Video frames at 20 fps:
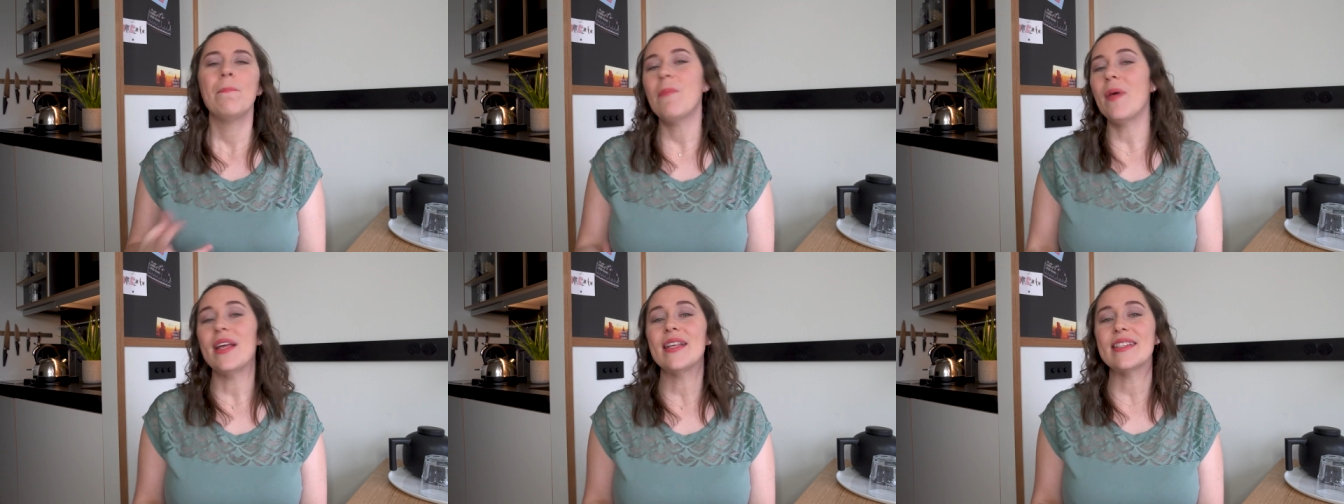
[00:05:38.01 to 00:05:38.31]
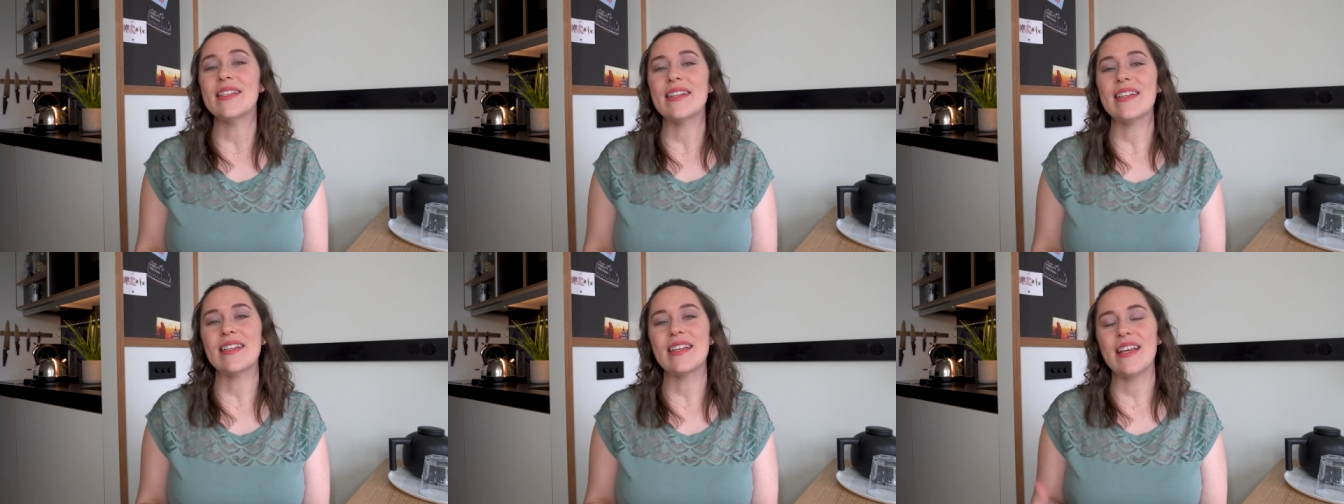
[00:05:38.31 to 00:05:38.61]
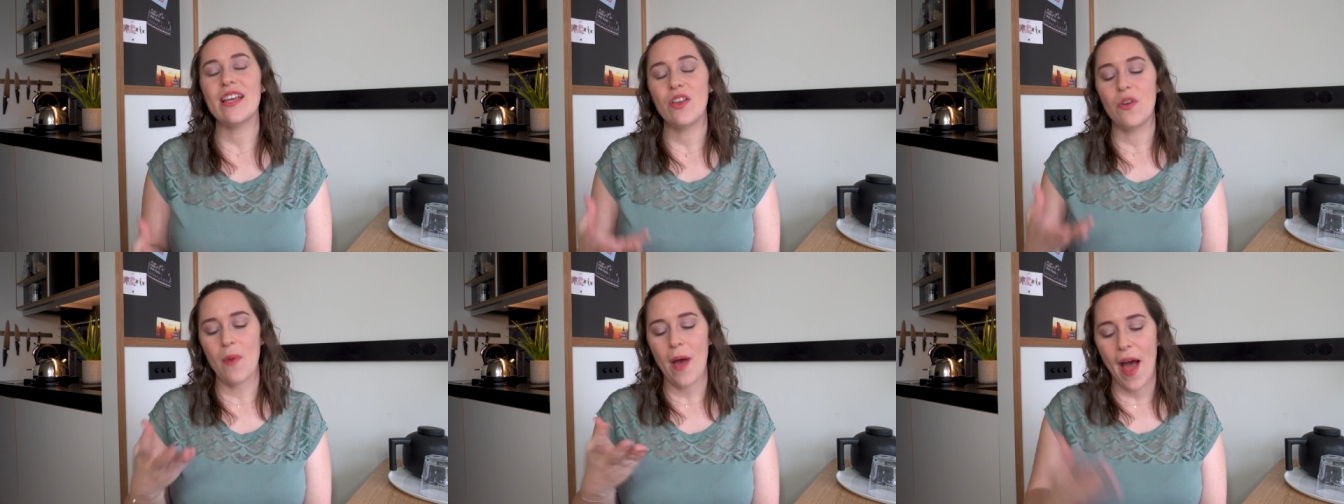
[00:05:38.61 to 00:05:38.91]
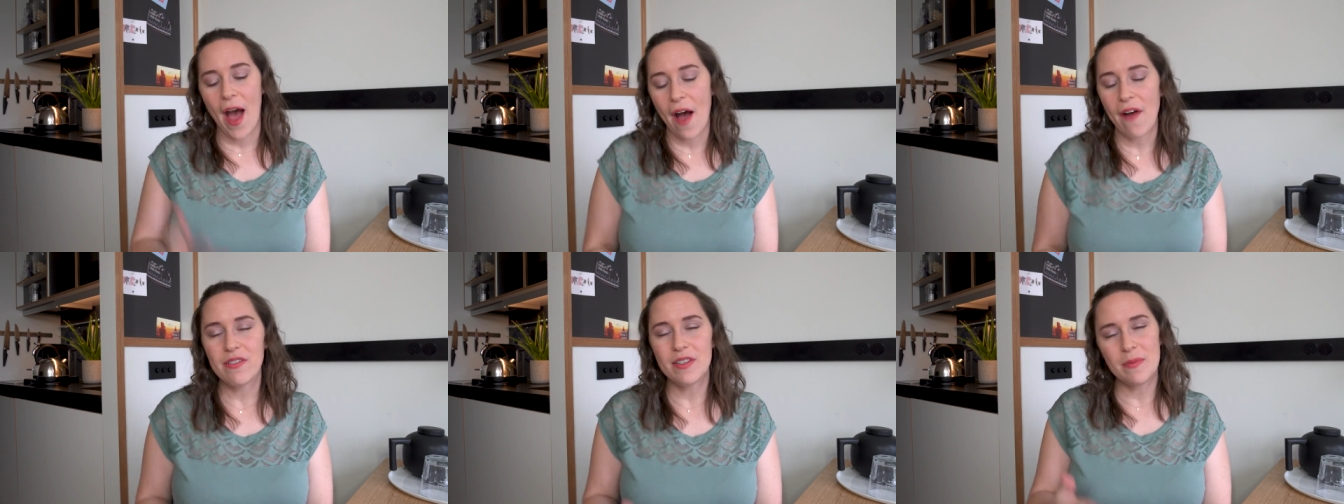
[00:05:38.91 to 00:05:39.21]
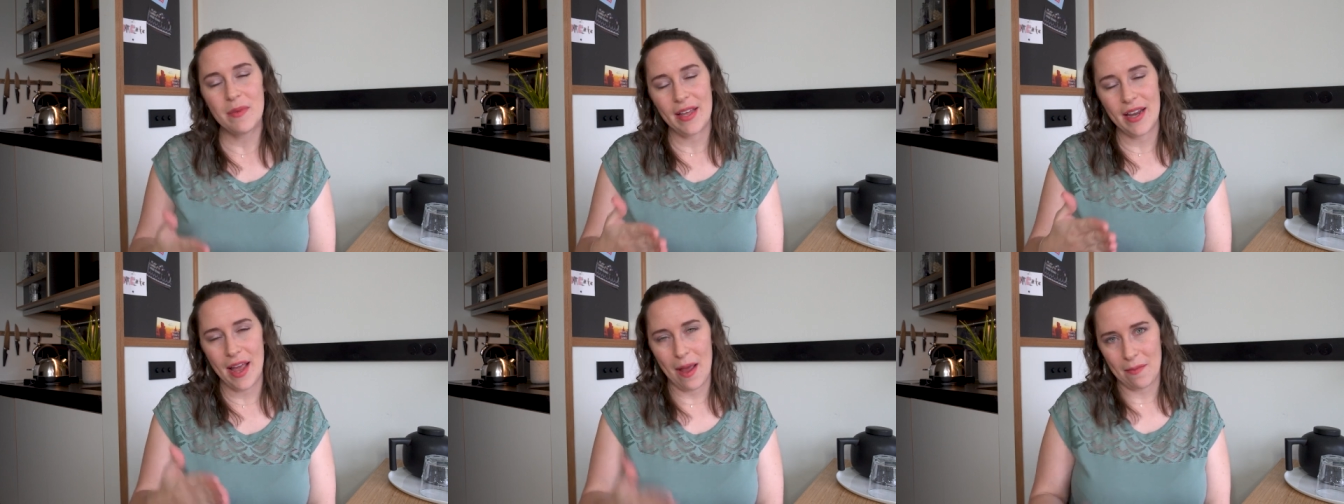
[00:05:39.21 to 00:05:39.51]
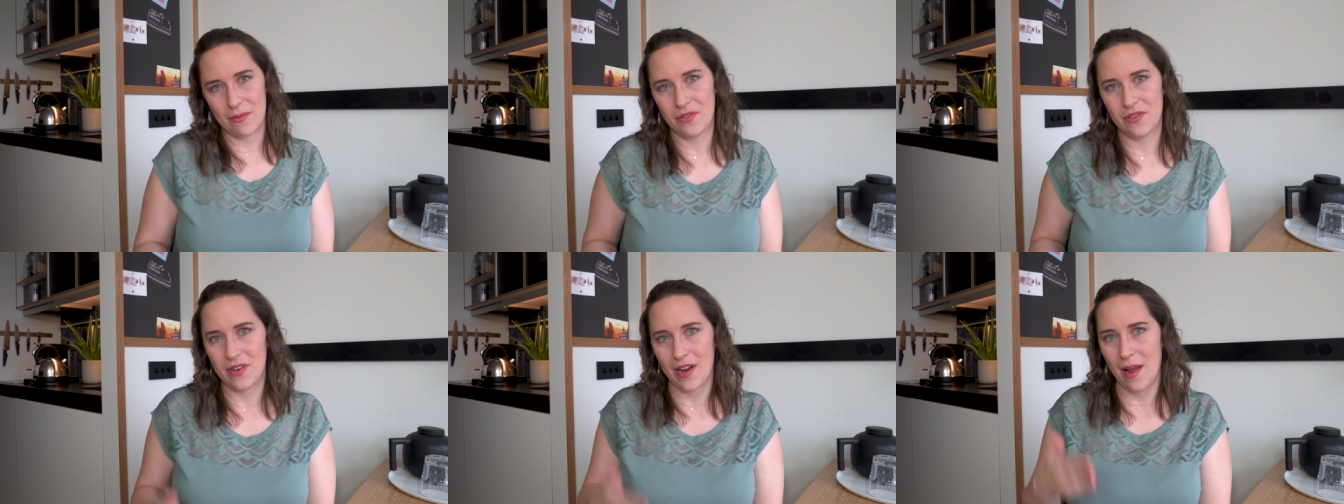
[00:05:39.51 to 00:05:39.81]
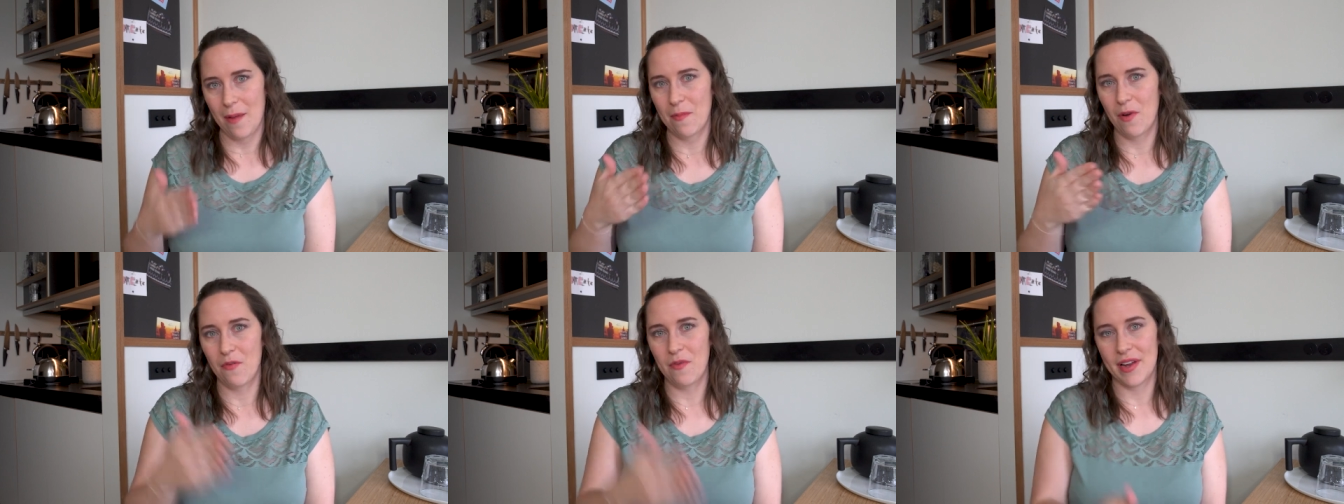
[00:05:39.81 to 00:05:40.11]
Basically, you have to be an
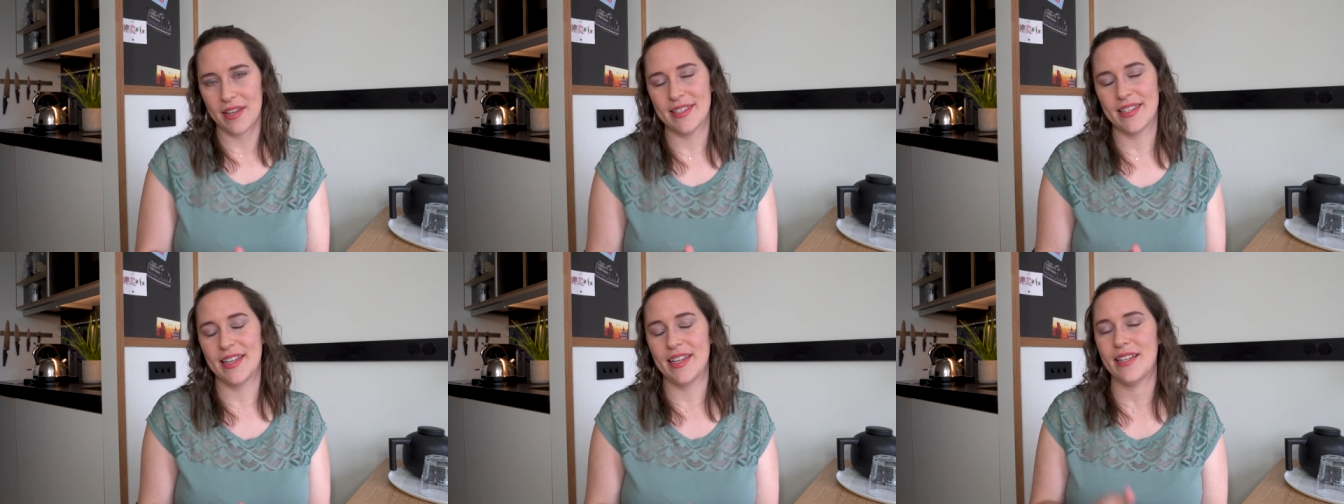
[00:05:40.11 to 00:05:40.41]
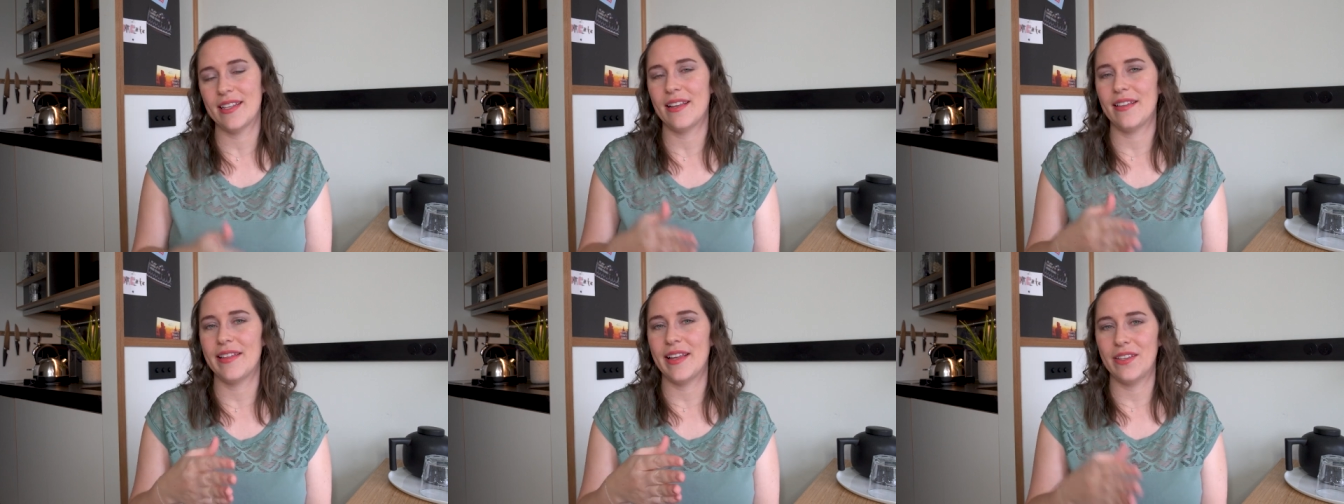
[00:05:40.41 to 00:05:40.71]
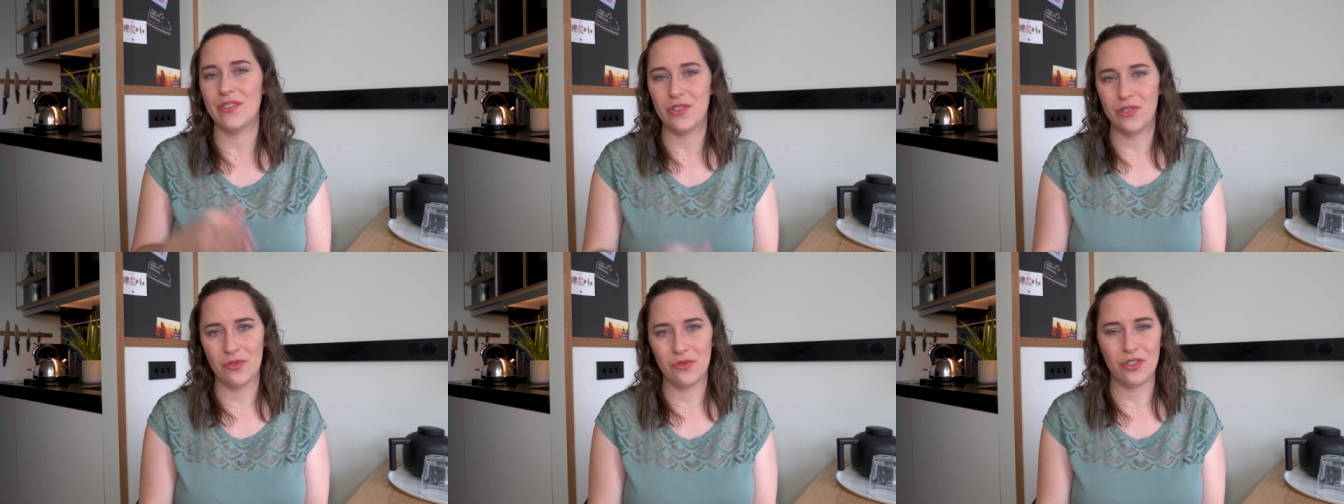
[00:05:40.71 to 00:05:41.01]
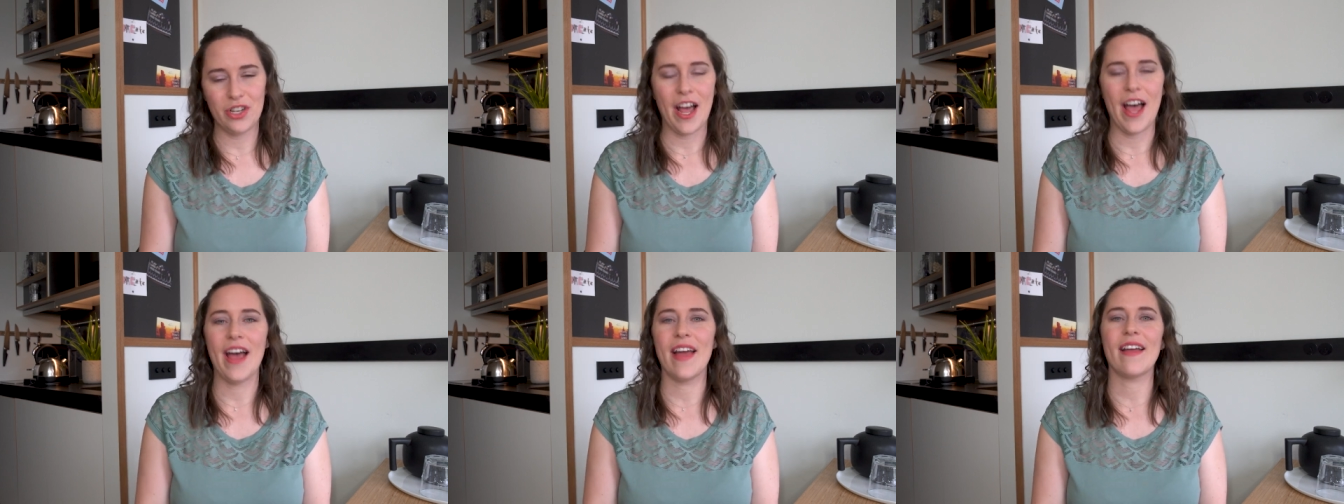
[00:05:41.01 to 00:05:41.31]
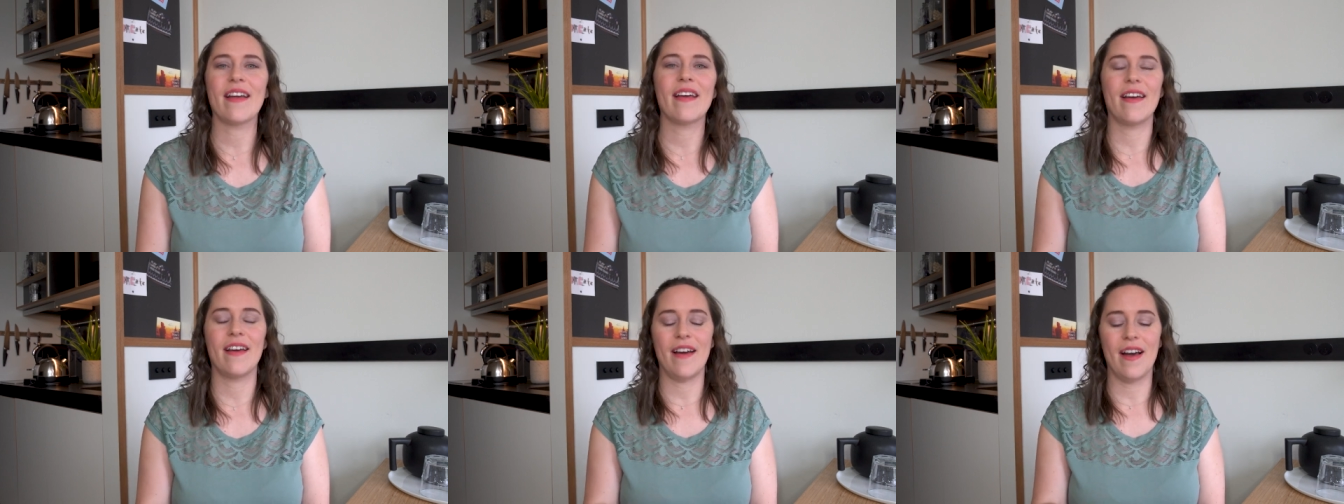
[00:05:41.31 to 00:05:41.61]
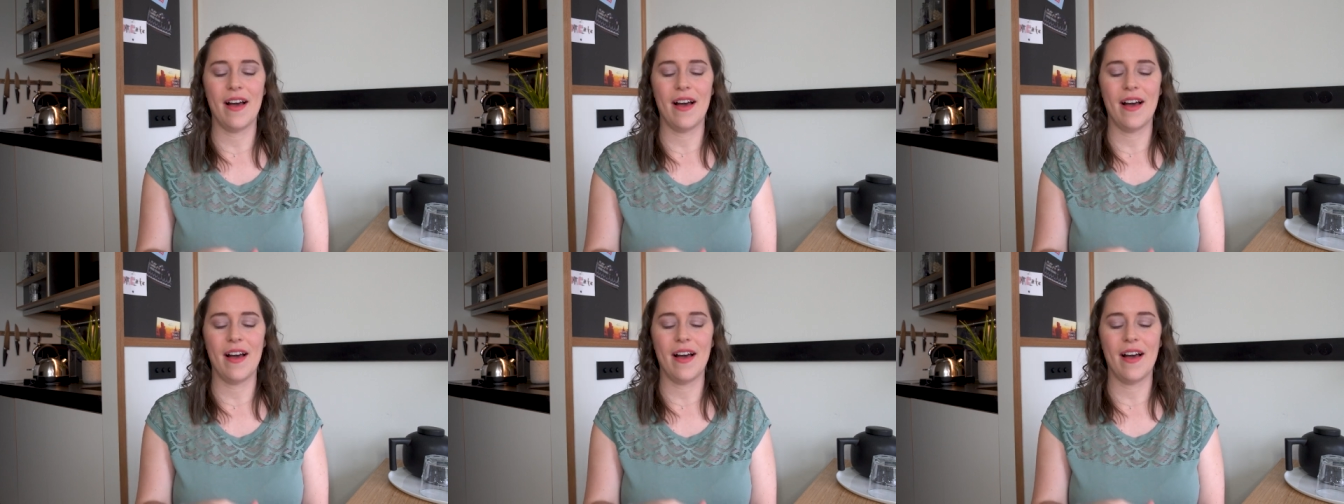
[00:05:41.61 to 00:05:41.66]
Amsterdam resident. They do check.